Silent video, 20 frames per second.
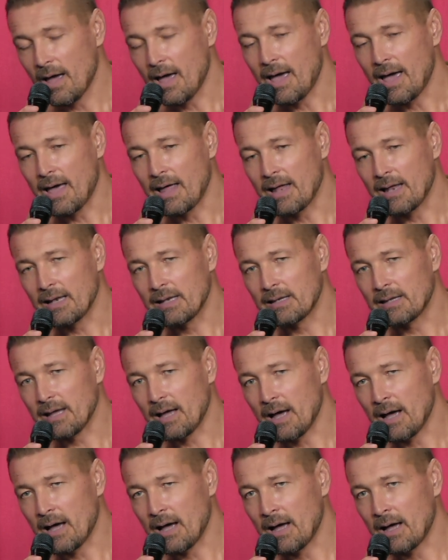and
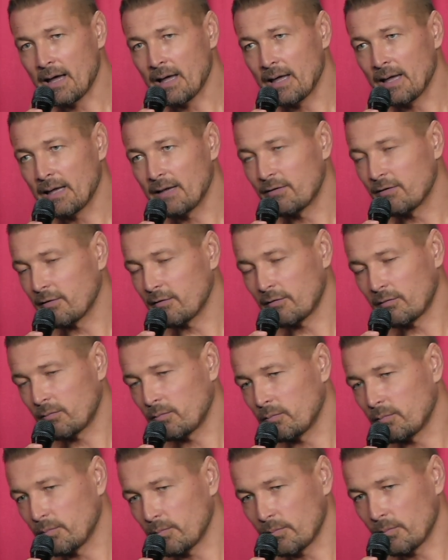I
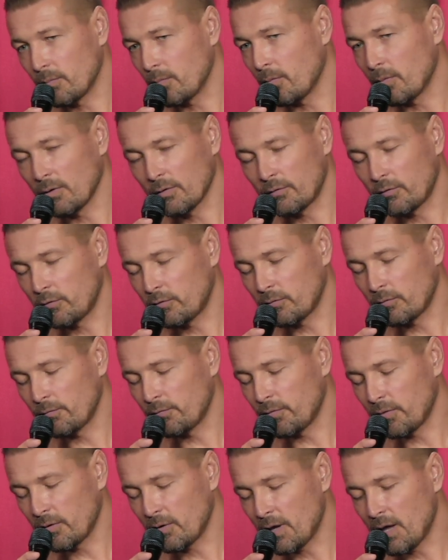just was
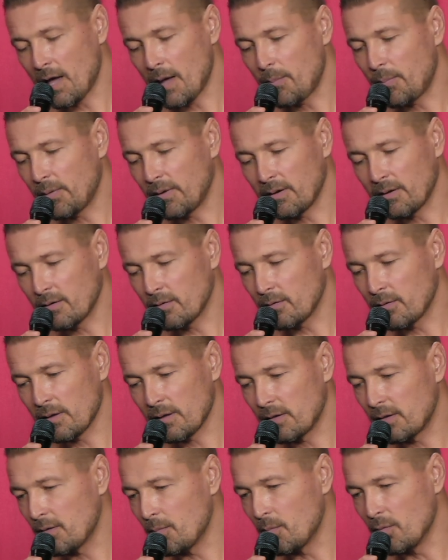very happy, you know,
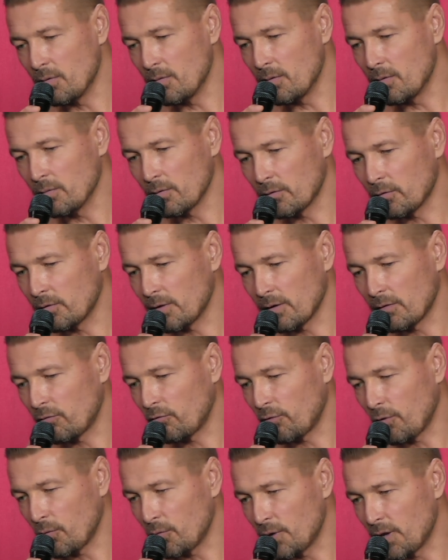that the movie was not
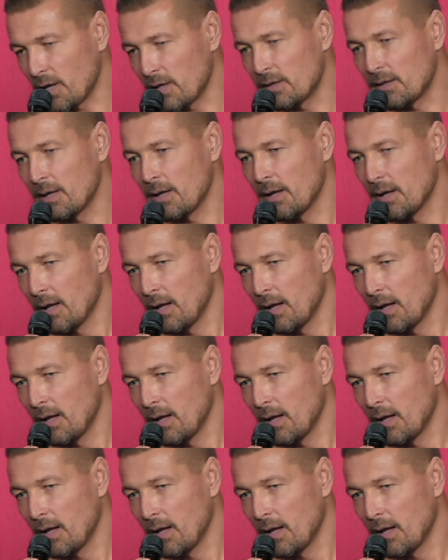shown yet.